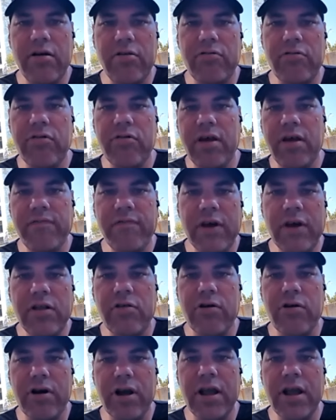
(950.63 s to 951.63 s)
through like
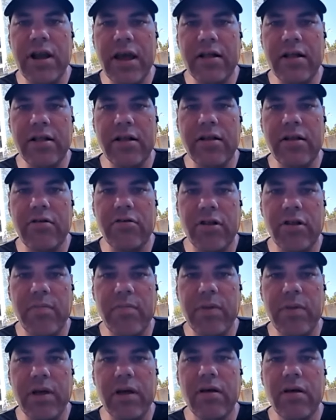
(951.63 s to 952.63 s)
Victorian England or
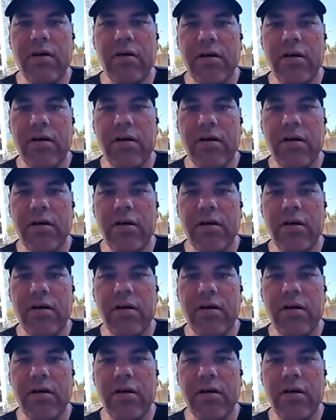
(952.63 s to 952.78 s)
something.